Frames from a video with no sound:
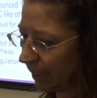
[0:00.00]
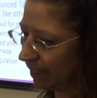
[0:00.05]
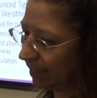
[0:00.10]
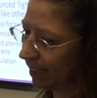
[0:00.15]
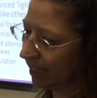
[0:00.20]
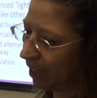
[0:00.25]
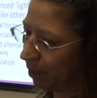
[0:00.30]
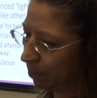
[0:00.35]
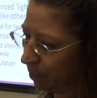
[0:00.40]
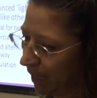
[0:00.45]
And
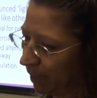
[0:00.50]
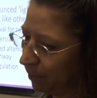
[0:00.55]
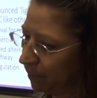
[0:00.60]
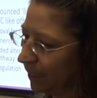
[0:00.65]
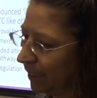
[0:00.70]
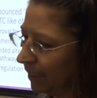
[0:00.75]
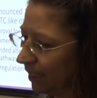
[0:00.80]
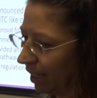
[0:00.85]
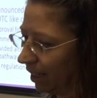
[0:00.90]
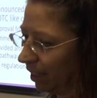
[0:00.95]
then they'd be able
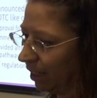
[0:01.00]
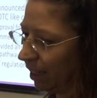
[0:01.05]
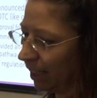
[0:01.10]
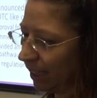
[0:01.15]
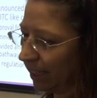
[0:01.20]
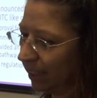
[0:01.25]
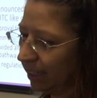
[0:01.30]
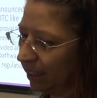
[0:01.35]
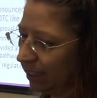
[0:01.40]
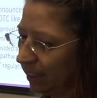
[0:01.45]
to sell it
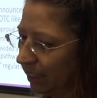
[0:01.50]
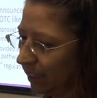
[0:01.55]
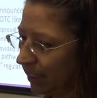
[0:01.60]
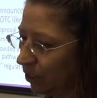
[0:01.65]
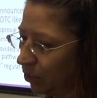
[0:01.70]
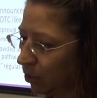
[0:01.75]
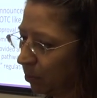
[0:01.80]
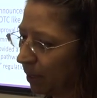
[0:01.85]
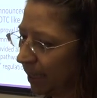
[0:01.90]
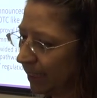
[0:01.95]
like a
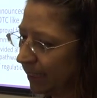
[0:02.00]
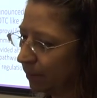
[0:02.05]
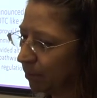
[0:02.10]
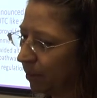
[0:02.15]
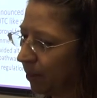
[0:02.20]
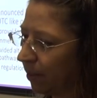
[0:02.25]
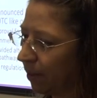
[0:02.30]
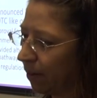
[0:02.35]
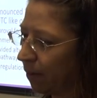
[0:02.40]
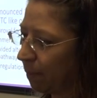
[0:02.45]
nicotine
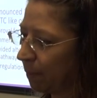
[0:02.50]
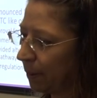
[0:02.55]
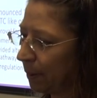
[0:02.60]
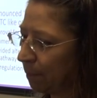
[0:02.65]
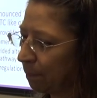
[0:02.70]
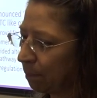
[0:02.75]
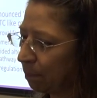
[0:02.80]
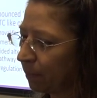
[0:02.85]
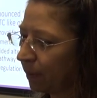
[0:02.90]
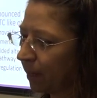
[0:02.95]
replacement therapy.